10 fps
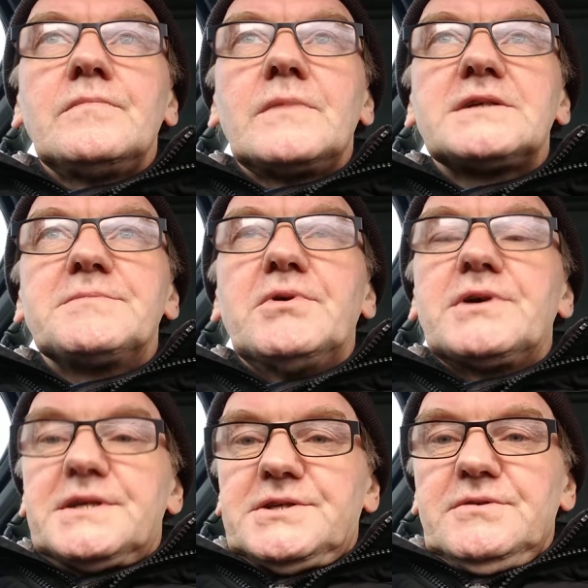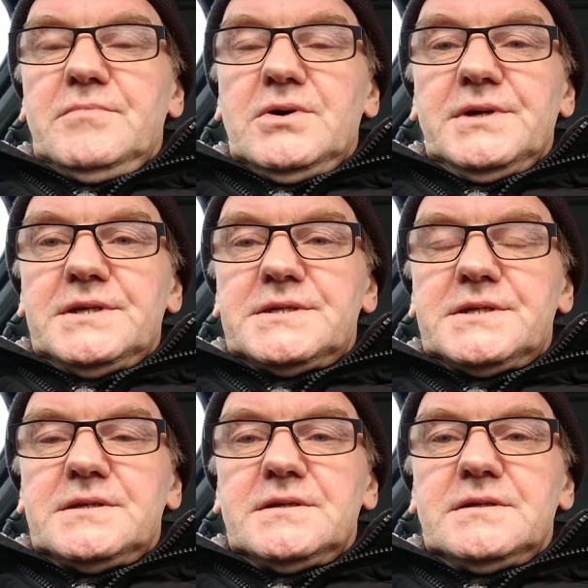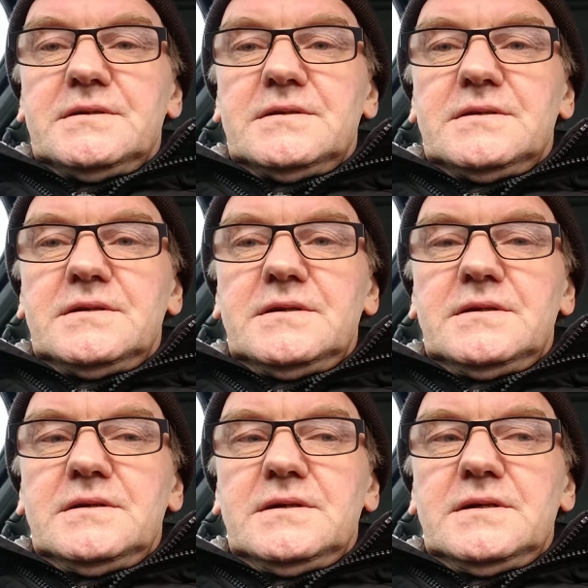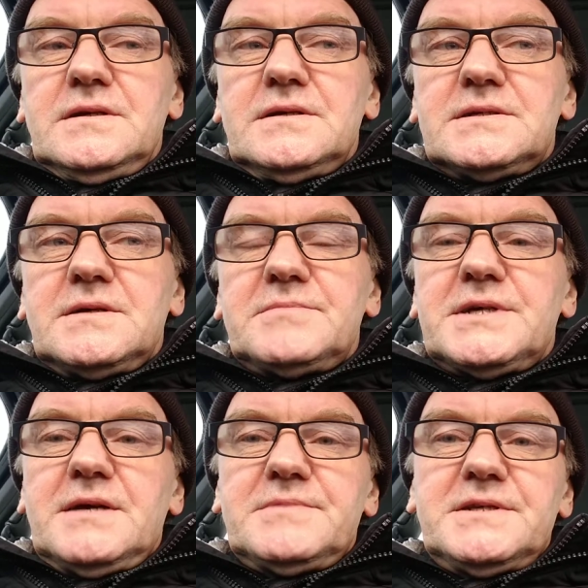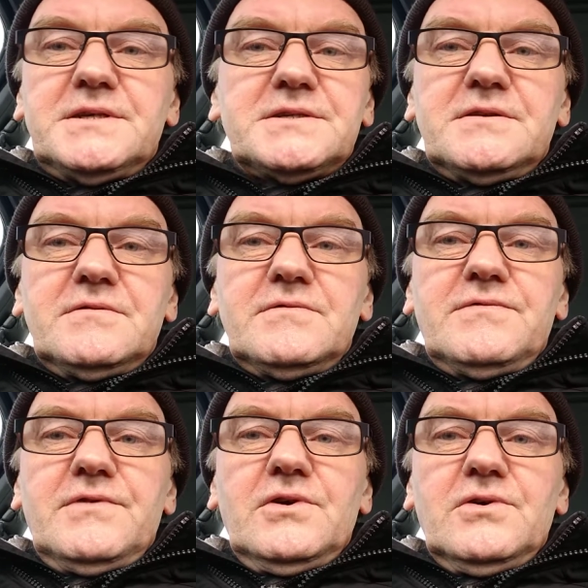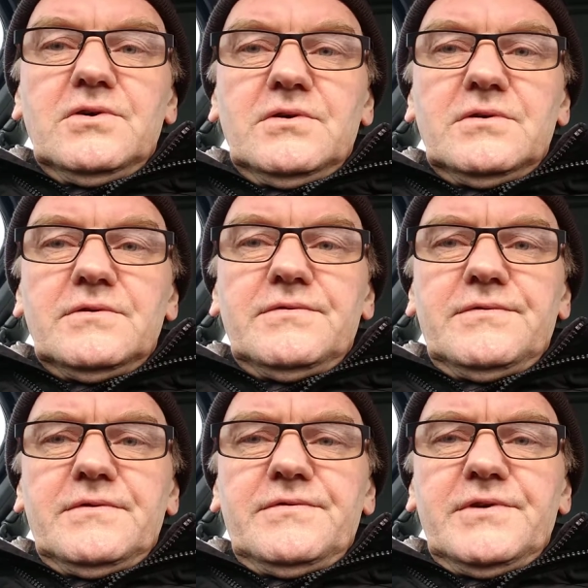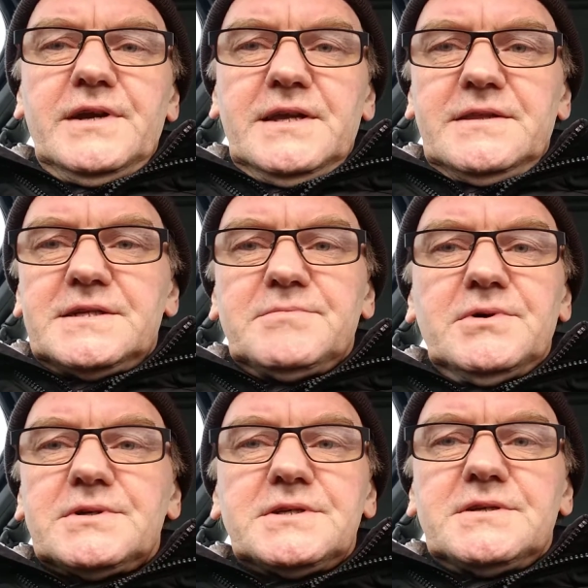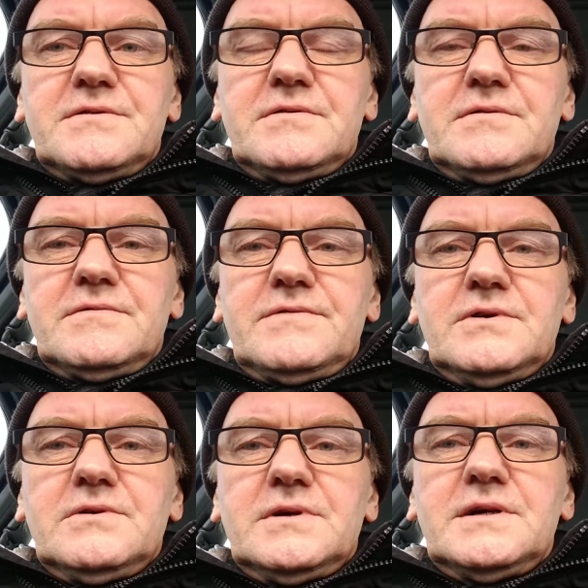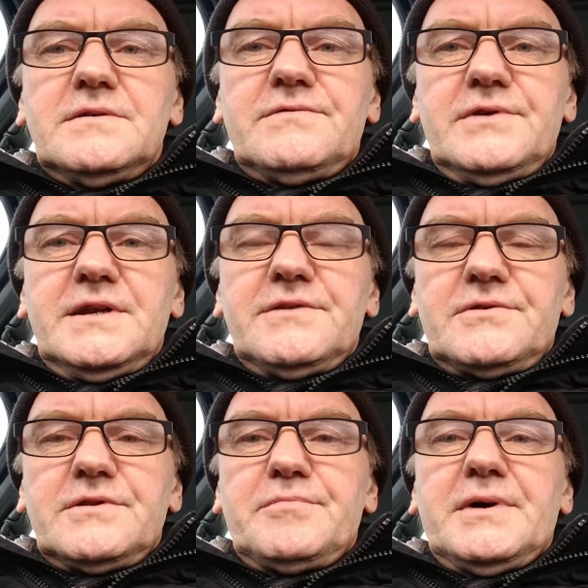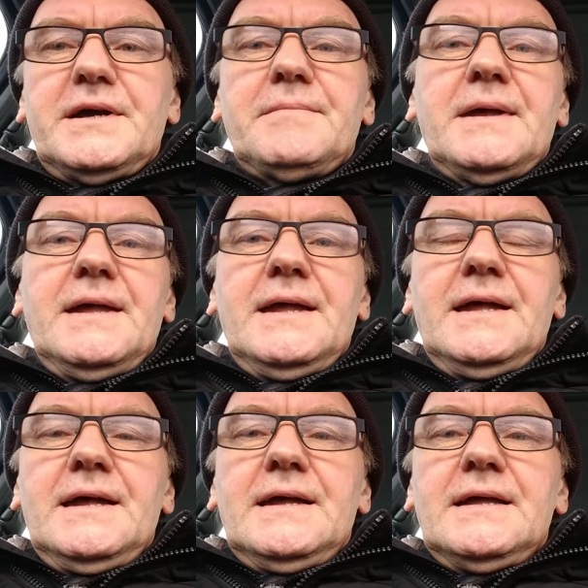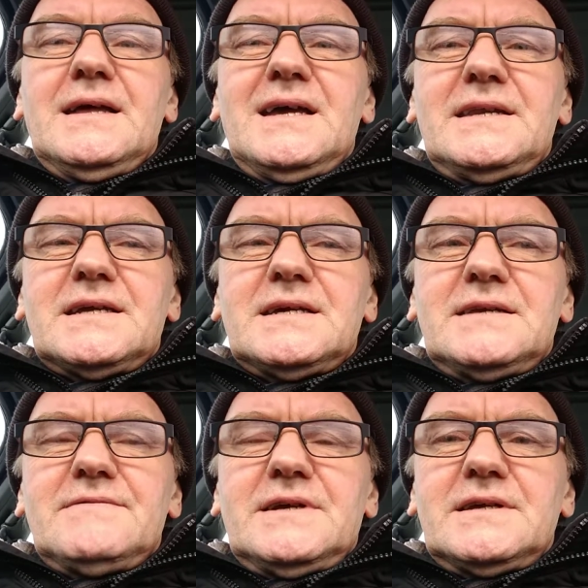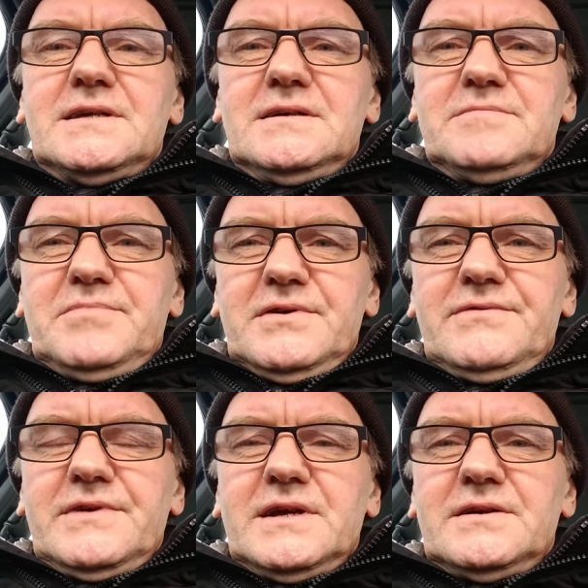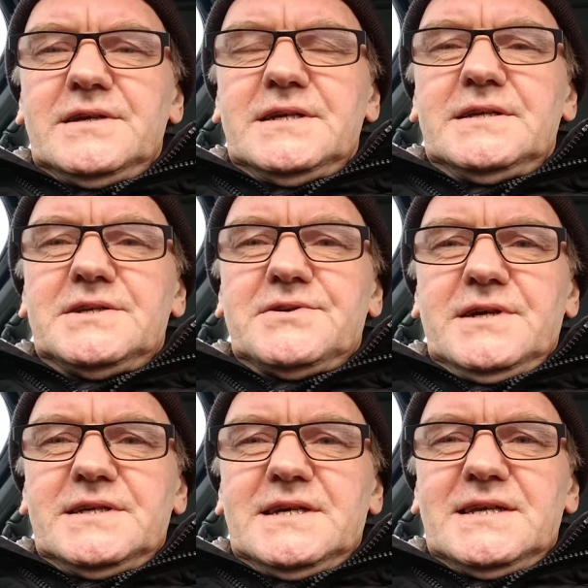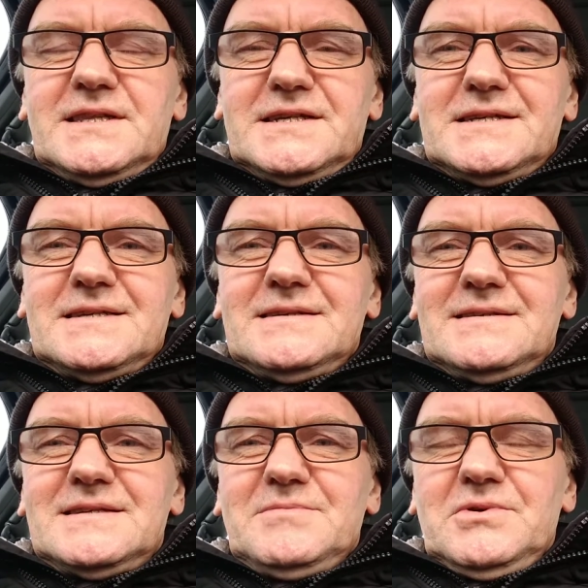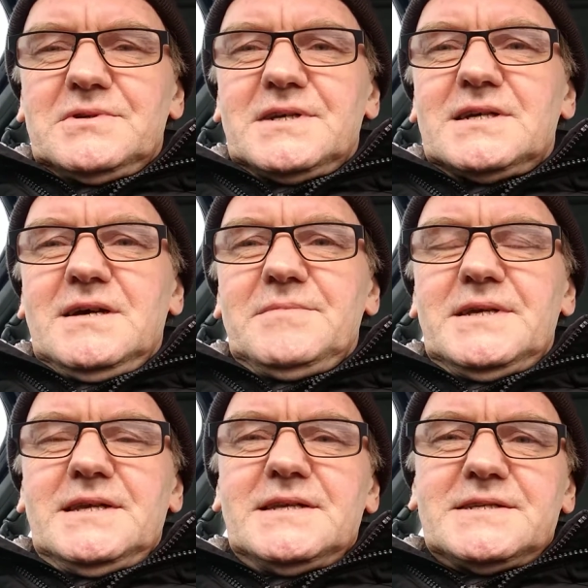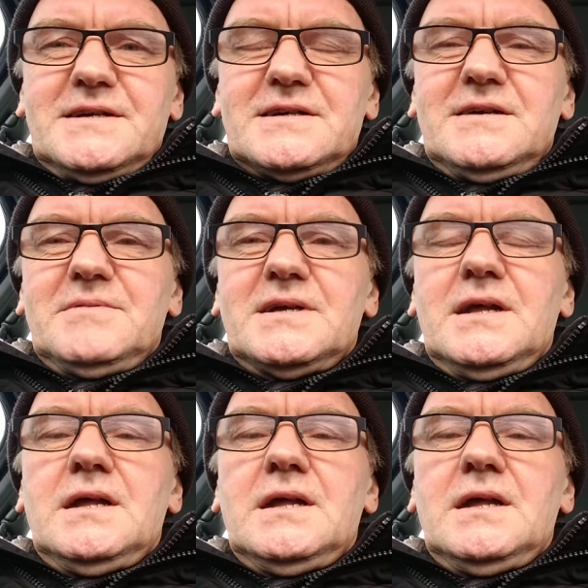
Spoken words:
smoke it too moist, sometimes it doesn't flow freely, the smoke doesn't flow freely through the pipe, and it kind of like you're puffing on it and trying to get the smoke to come in, and it's not coming,